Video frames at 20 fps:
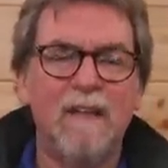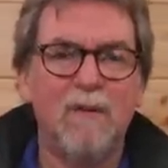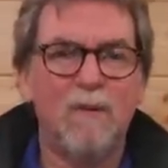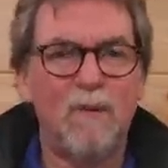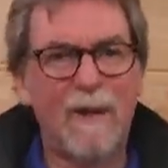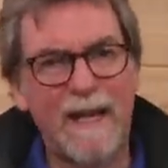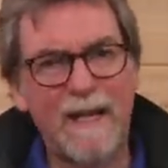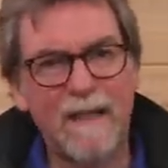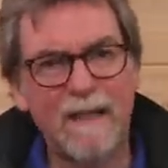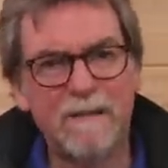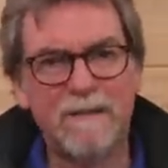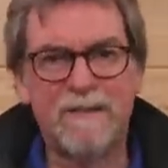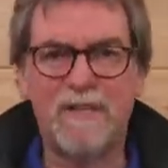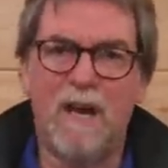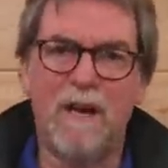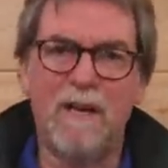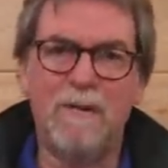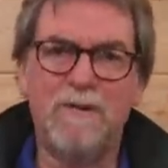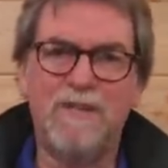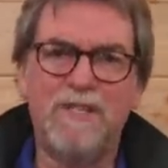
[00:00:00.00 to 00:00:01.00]
Well,
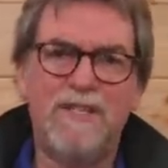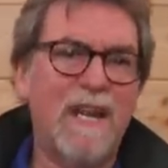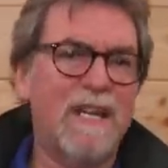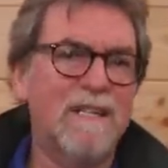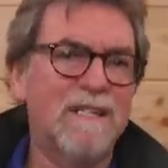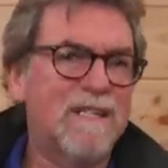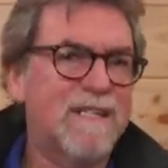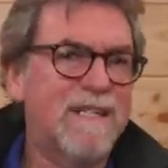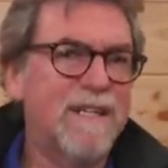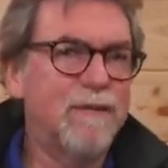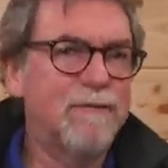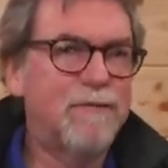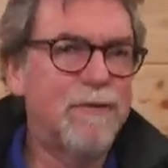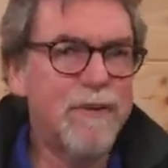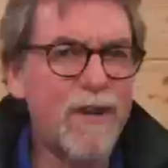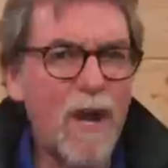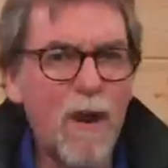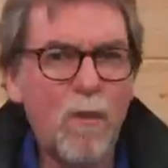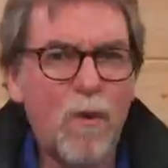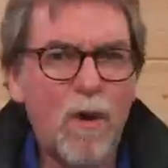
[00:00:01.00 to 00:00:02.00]
time stands still for
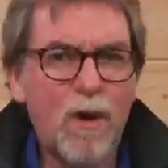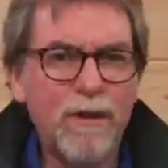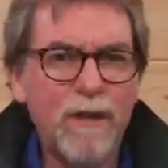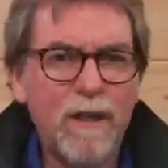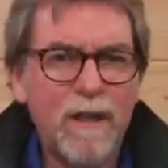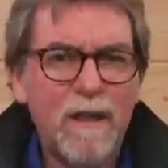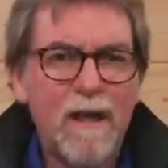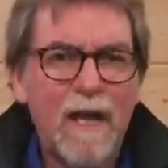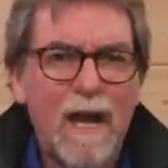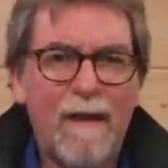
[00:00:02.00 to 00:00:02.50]
no one,